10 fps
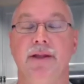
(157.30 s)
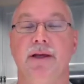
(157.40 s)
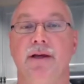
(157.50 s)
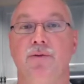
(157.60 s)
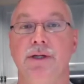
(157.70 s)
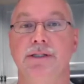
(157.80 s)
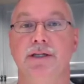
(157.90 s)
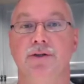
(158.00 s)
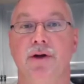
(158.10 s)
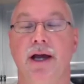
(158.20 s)

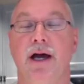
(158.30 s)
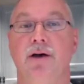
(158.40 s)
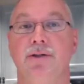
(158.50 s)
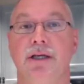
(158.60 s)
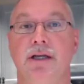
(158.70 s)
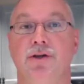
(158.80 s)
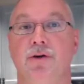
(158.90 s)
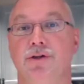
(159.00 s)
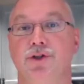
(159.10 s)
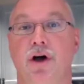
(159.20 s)
recess in your house and it
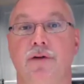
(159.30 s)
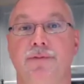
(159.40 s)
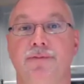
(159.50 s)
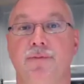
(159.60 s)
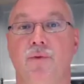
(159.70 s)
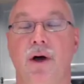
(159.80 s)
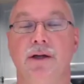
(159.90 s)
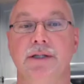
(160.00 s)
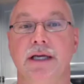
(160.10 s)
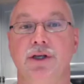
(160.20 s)
turns off
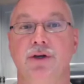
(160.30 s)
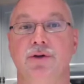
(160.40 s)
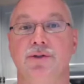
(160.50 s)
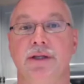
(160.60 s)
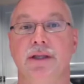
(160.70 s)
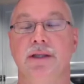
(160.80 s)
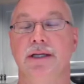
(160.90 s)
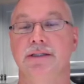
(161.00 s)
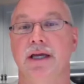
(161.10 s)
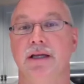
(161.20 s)
while in use, and then the
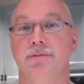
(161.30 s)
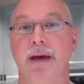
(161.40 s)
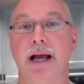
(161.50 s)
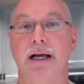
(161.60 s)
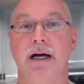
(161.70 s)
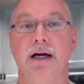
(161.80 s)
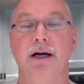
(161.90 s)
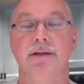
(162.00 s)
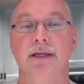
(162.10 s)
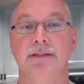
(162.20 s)
next day it's back
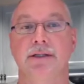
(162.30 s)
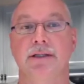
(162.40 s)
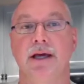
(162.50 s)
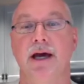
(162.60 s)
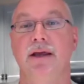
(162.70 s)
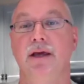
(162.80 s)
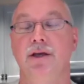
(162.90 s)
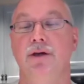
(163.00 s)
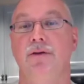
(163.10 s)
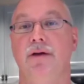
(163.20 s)
on, things like that,
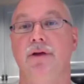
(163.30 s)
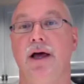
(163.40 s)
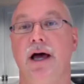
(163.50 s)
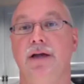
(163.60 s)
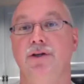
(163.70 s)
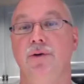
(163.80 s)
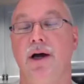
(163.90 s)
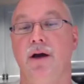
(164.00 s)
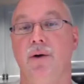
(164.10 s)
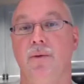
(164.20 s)
you either have the too
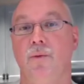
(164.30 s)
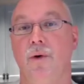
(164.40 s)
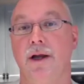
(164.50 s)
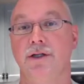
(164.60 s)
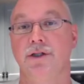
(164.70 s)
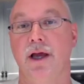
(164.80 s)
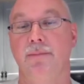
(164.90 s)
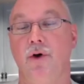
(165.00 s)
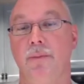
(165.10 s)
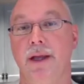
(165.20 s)
high wattage light
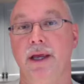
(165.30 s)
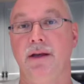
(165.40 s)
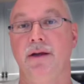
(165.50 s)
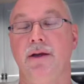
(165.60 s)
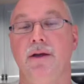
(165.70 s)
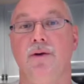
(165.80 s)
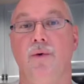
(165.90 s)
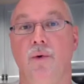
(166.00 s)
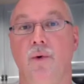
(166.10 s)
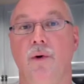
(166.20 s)
bulb in it,
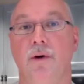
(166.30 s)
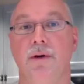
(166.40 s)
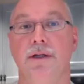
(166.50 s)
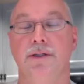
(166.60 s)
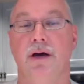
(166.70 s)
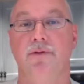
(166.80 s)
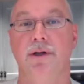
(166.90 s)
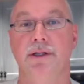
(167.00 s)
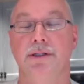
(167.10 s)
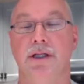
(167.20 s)
or it's covered
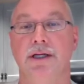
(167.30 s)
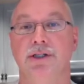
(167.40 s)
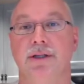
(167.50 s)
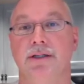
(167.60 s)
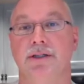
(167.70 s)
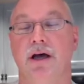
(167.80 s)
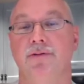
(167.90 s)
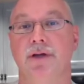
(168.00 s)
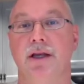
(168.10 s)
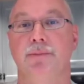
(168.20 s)
in insulation. That
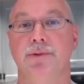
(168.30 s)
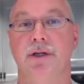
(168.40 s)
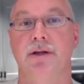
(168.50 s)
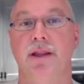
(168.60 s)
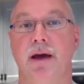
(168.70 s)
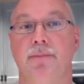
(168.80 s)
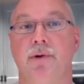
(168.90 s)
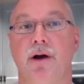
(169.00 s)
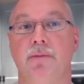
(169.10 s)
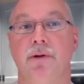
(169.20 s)
solves 90% of that
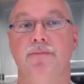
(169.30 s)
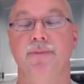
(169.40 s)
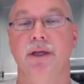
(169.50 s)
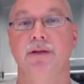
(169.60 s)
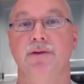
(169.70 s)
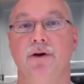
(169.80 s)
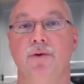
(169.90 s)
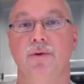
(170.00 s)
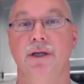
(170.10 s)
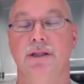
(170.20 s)
problem. And
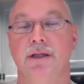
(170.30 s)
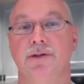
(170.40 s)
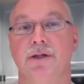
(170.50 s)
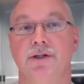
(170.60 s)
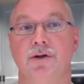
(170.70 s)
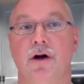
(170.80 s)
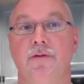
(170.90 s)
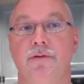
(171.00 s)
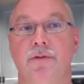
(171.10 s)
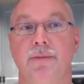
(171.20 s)
so get the insulation
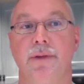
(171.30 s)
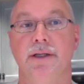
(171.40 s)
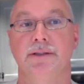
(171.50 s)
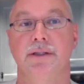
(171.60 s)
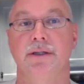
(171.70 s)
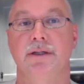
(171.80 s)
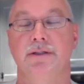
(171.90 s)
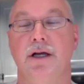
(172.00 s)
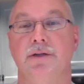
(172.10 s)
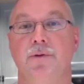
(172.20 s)
off of it because
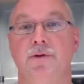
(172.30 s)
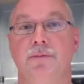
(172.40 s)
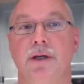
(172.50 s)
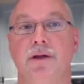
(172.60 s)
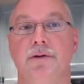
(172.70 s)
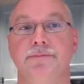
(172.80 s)
it's not supposed to be there.